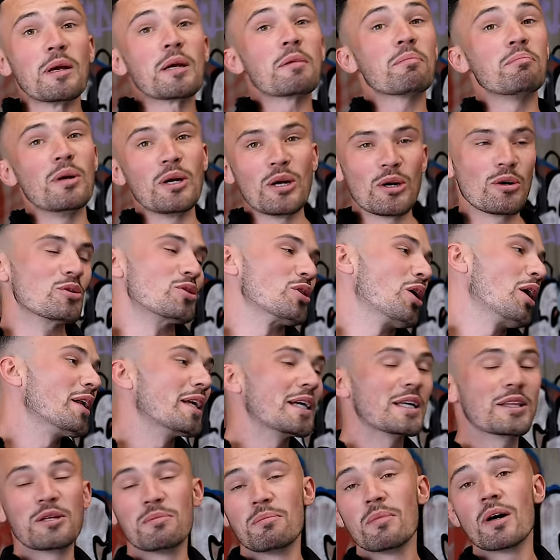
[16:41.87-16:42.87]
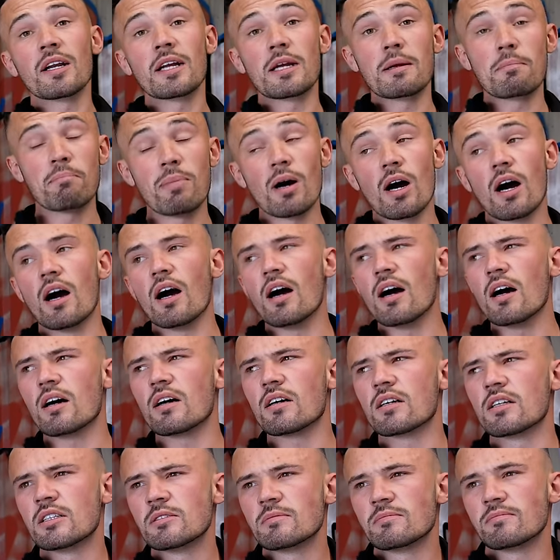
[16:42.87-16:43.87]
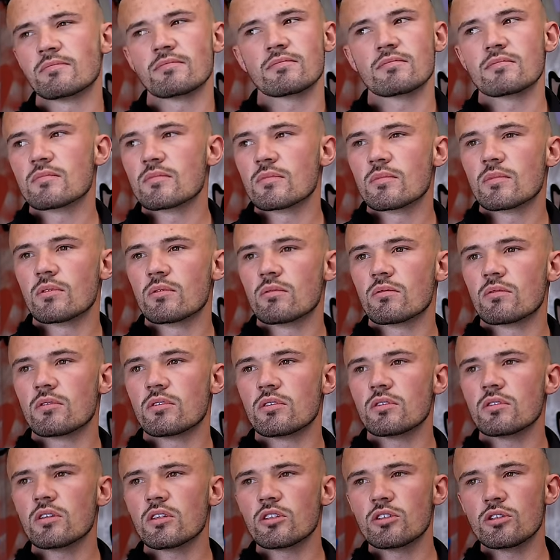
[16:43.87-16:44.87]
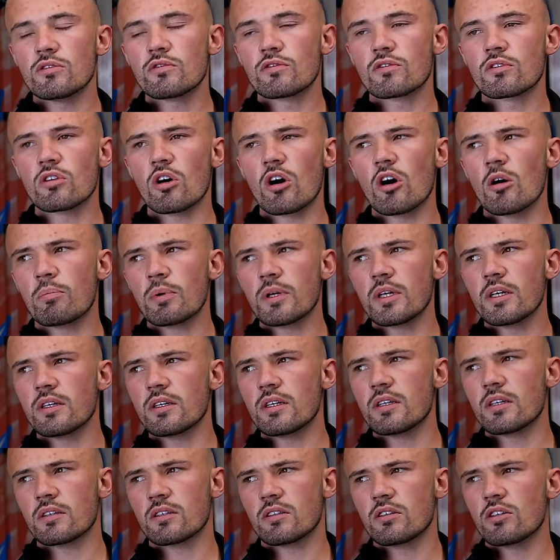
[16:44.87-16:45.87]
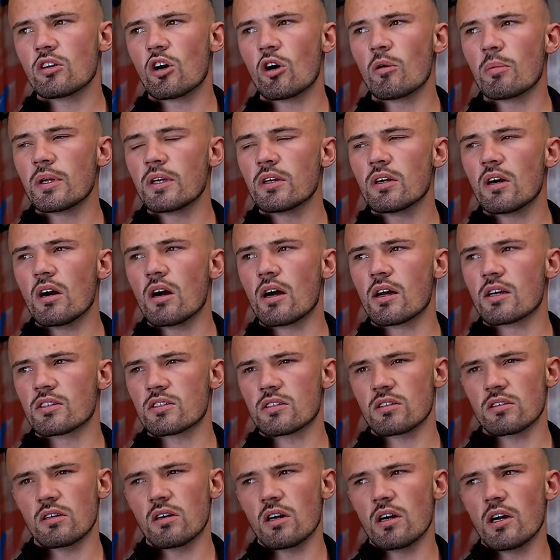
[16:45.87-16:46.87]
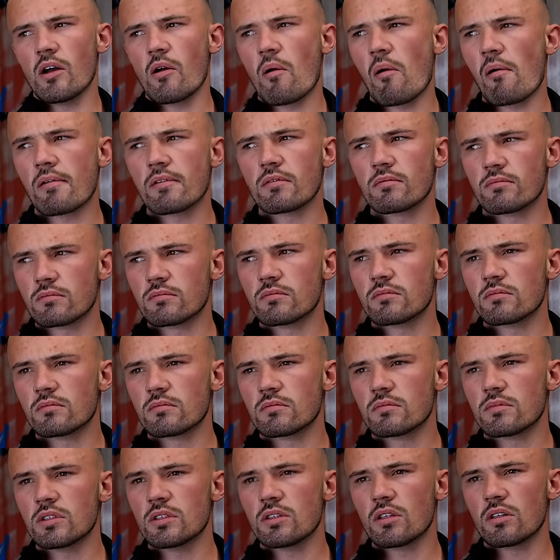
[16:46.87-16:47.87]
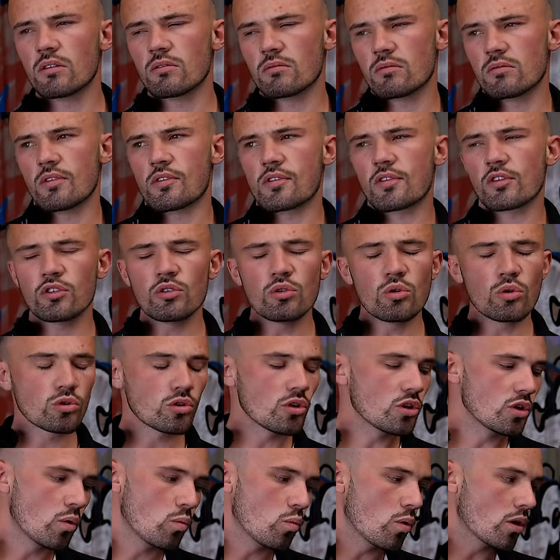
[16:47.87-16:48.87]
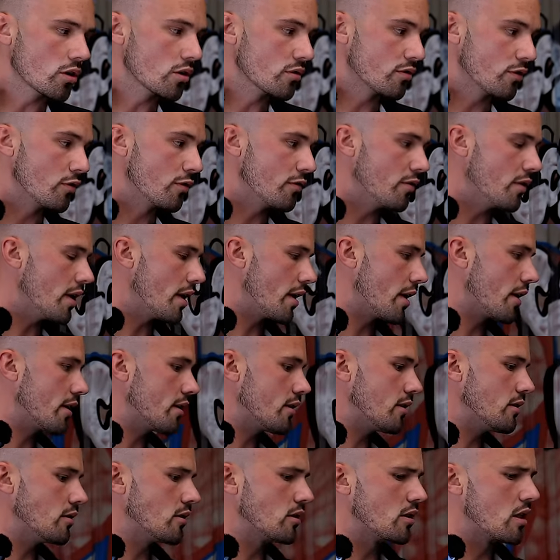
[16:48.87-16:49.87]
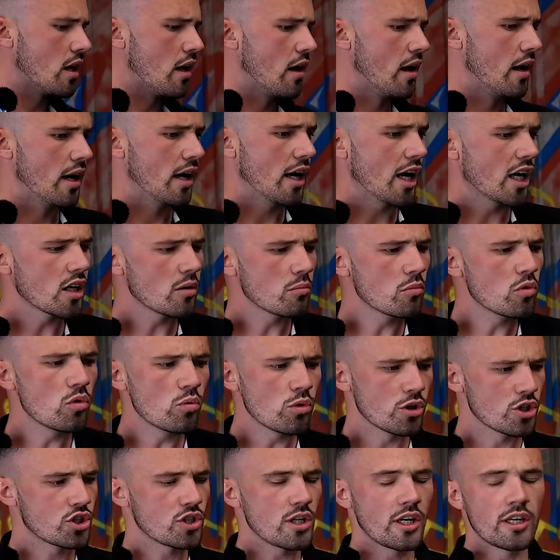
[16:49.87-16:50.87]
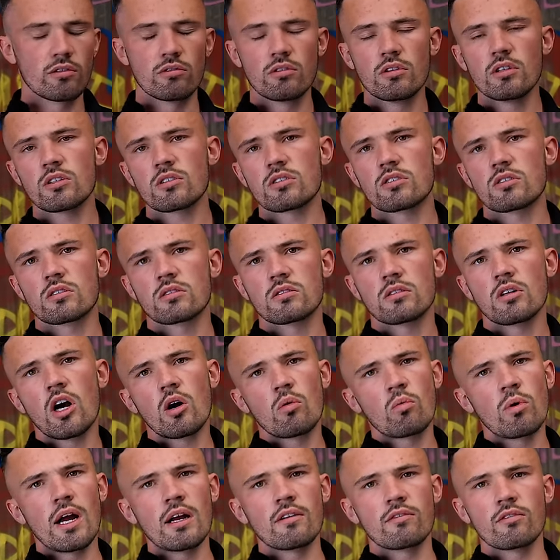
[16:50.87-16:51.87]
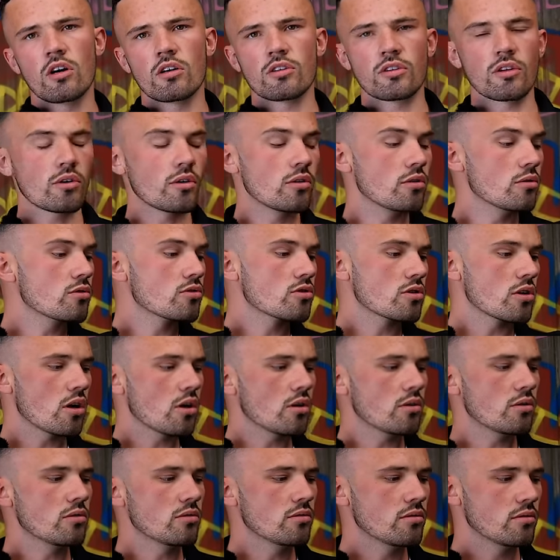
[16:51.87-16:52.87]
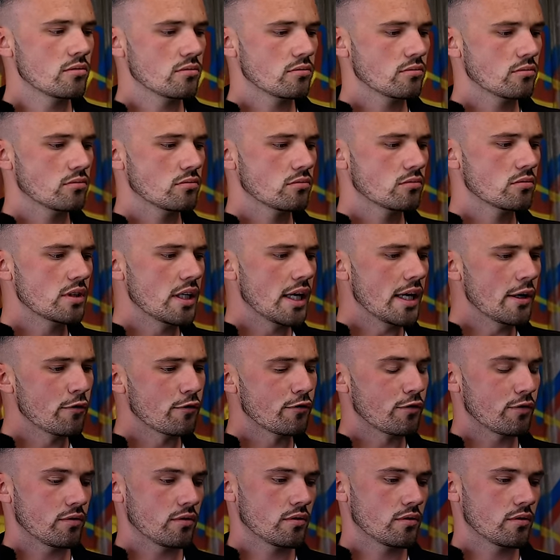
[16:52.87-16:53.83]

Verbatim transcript: big bills, I need the money, but, you know, you've got to be, you've got to be nice, and like, you know, you're doing a wonderful thing. And I'm always generous, like whatever I do. So if,